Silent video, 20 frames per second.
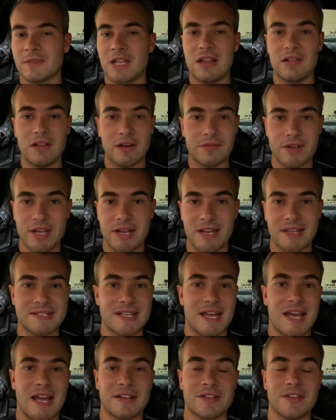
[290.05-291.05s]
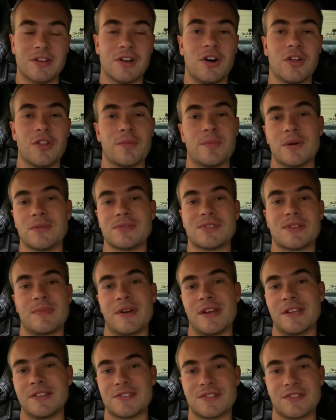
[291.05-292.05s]
I love getting tagged in all the posts on my
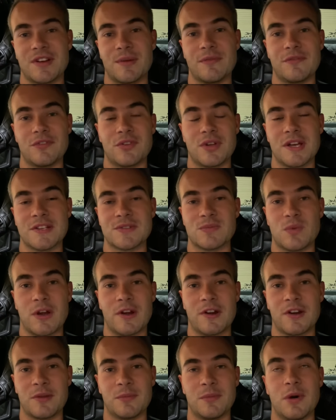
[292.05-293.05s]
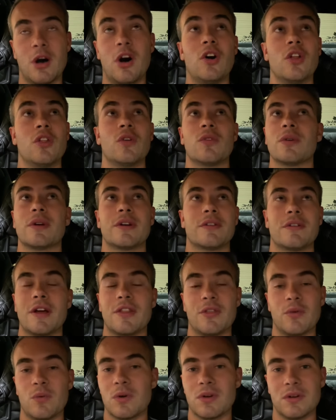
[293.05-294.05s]
Instagram of you guys wearing them all the way around
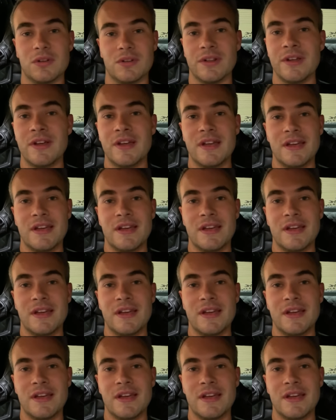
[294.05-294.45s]
the world.